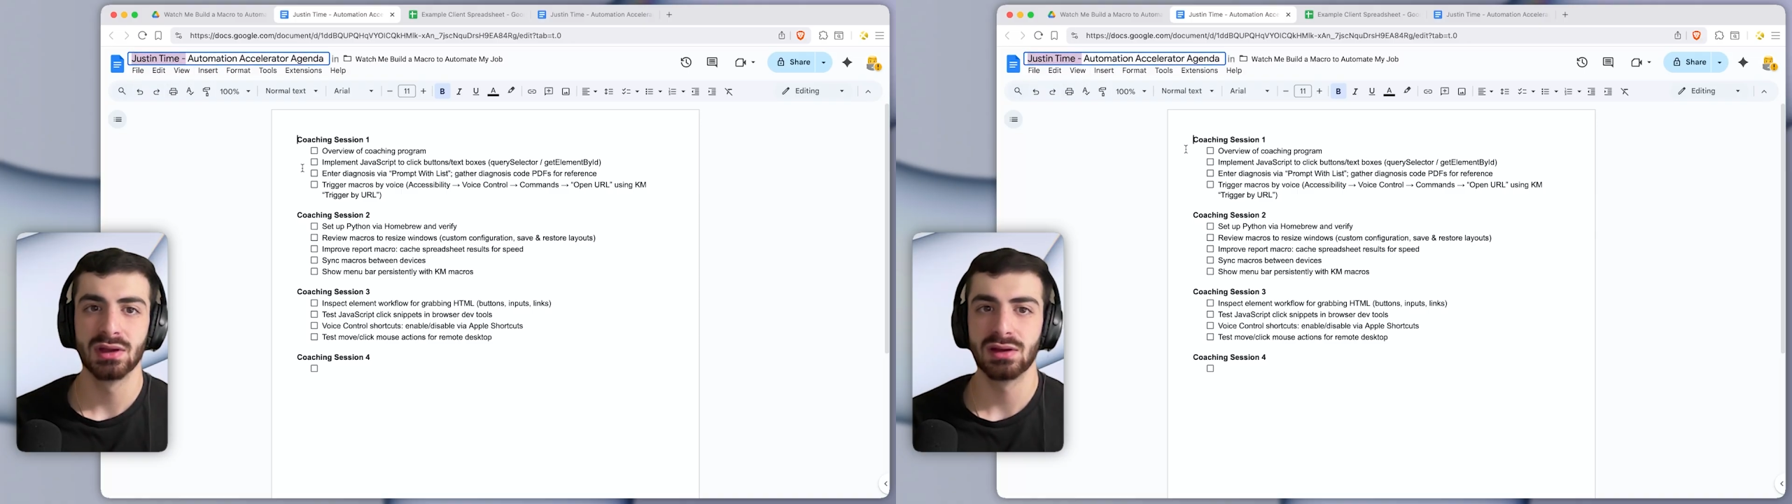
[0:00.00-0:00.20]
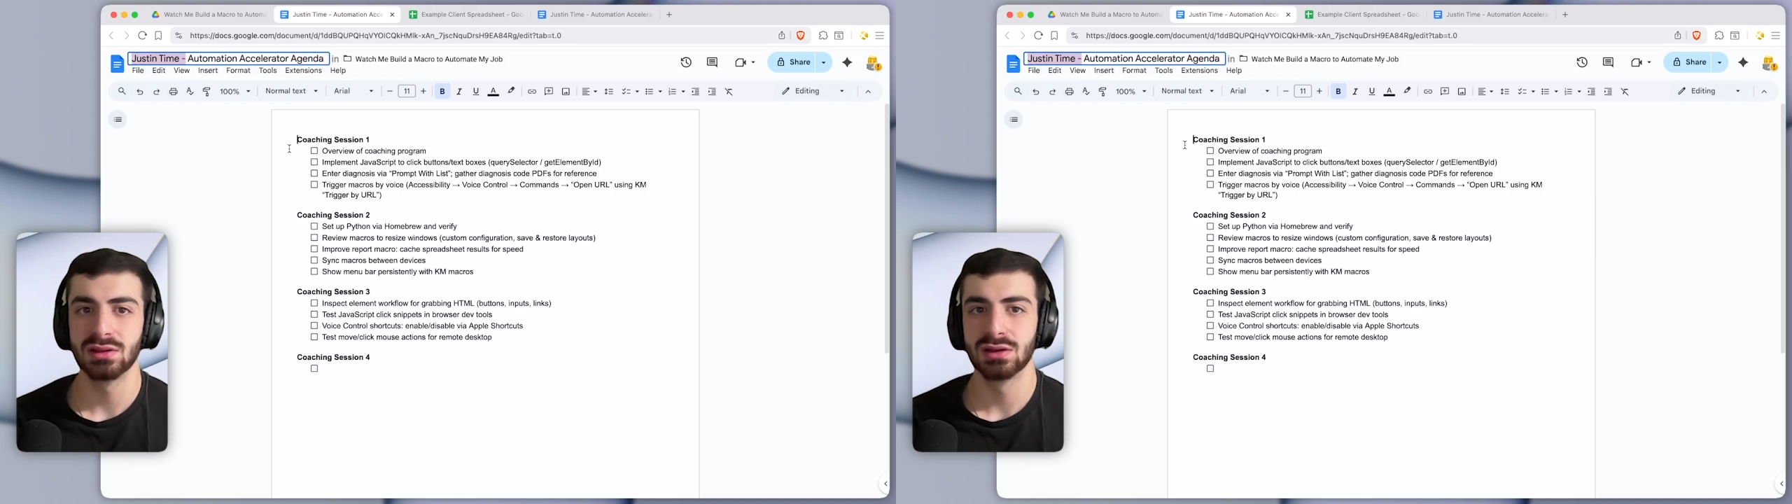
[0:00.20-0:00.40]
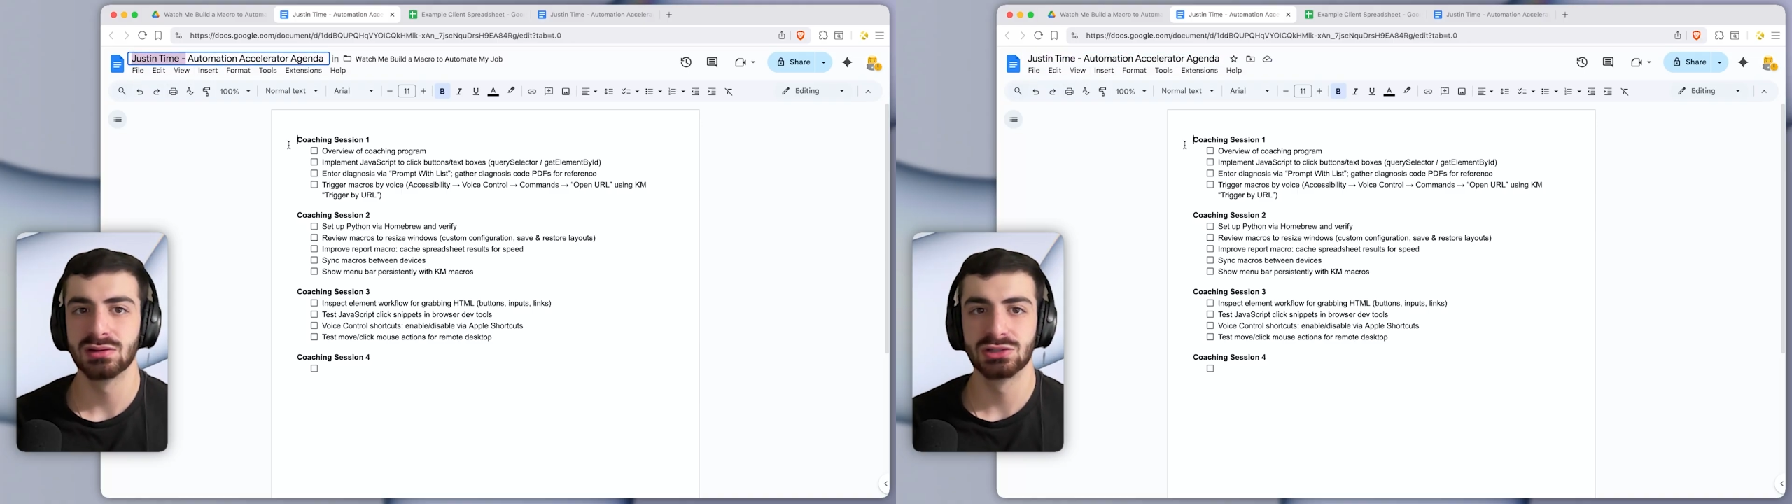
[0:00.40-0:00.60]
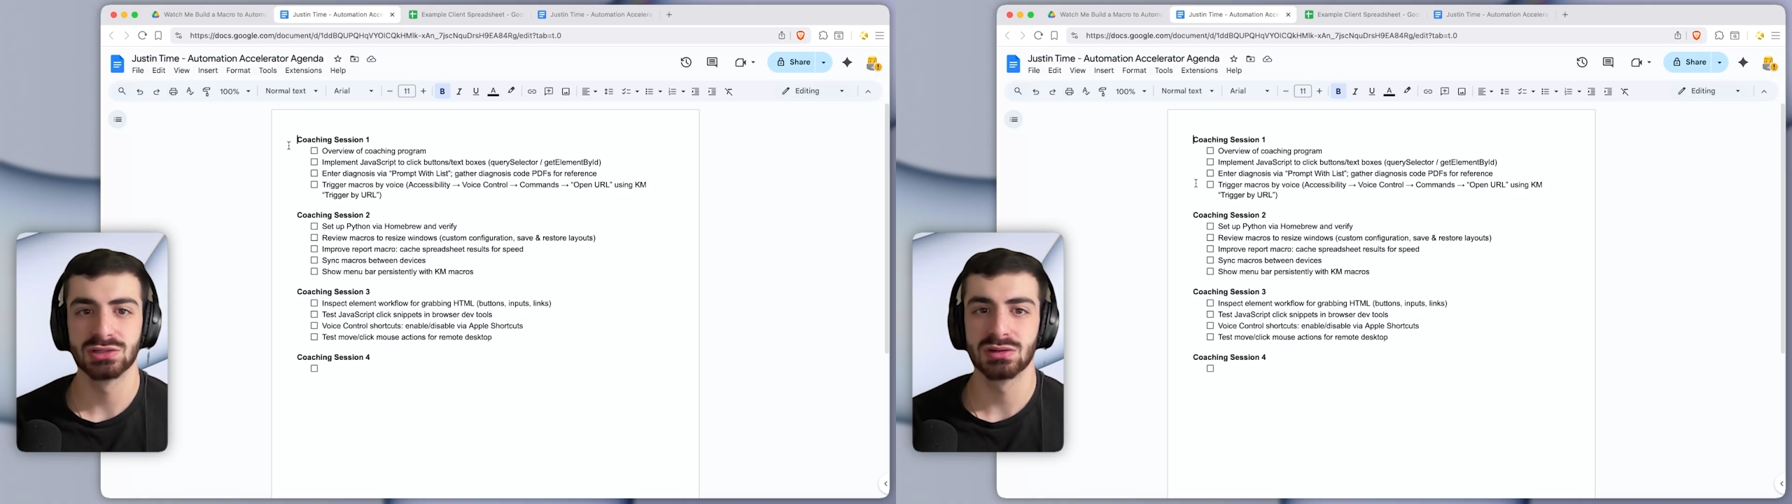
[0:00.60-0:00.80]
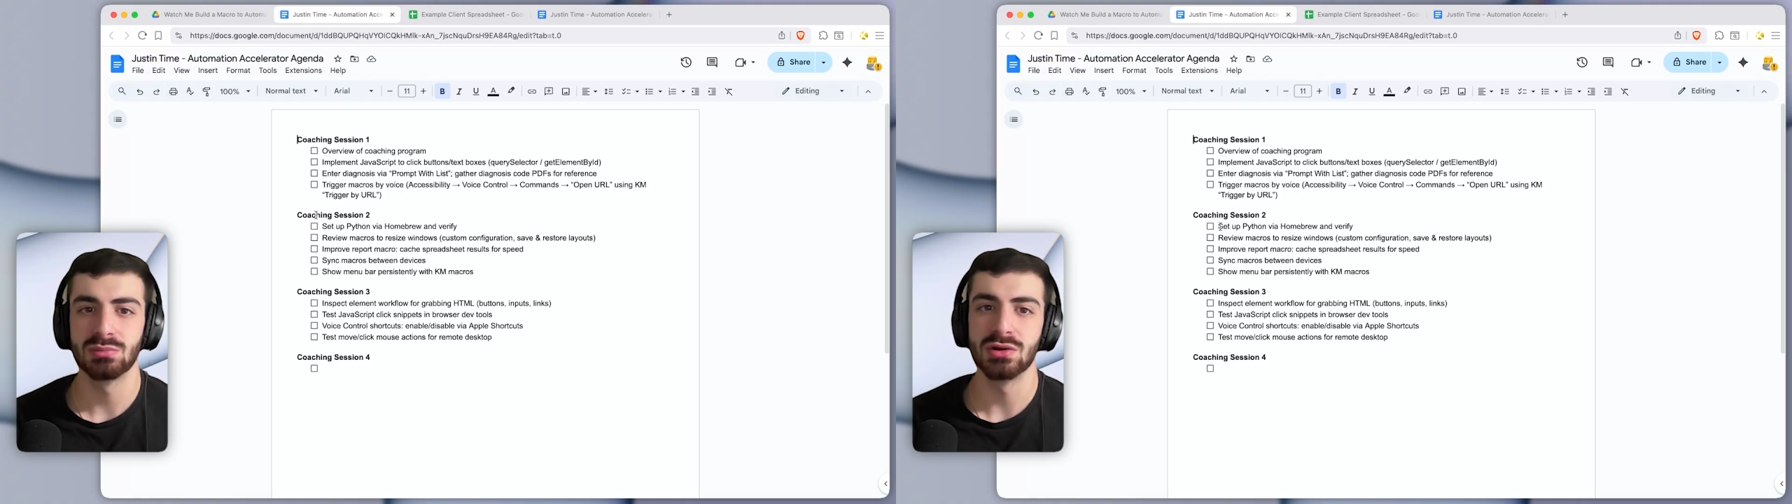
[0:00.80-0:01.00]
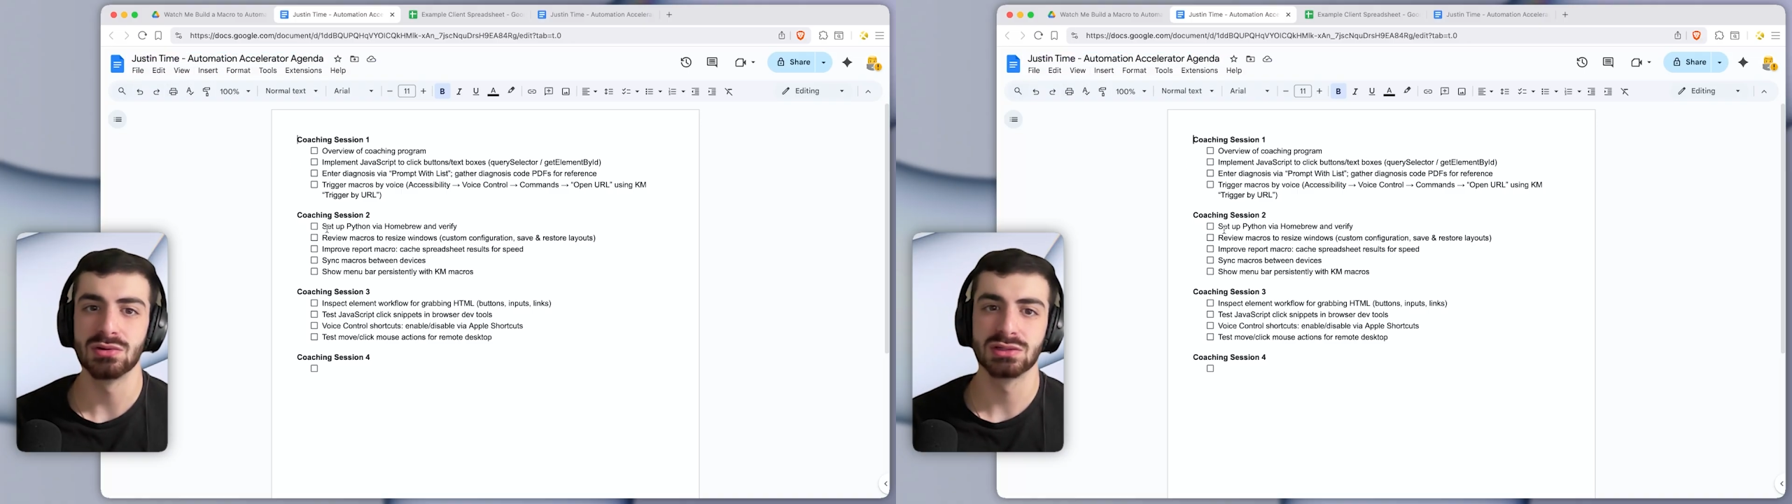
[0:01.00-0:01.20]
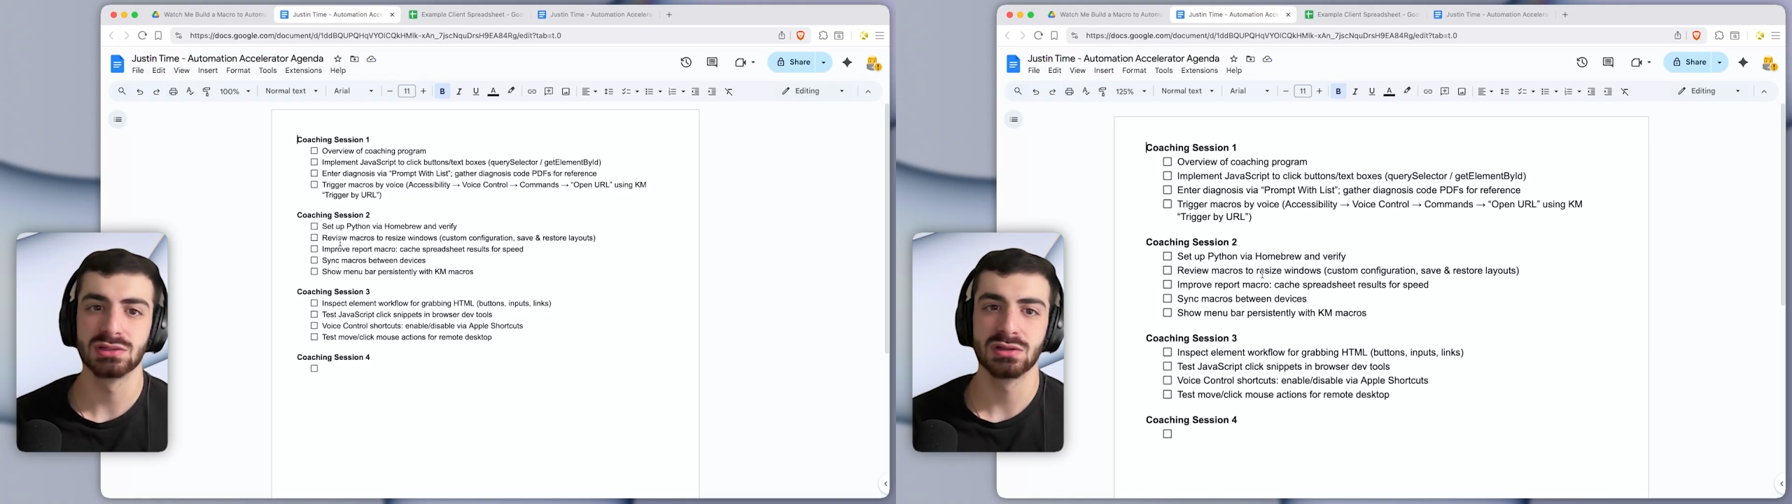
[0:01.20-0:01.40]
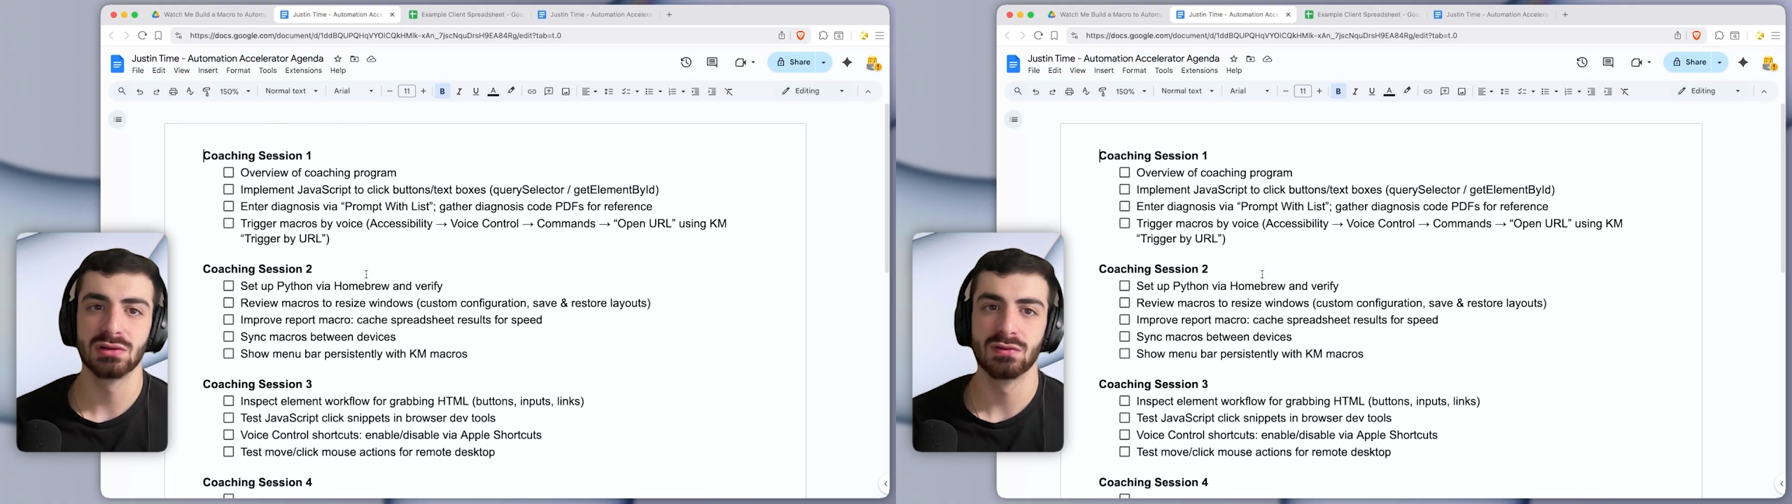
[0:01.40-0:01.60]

and then just some notes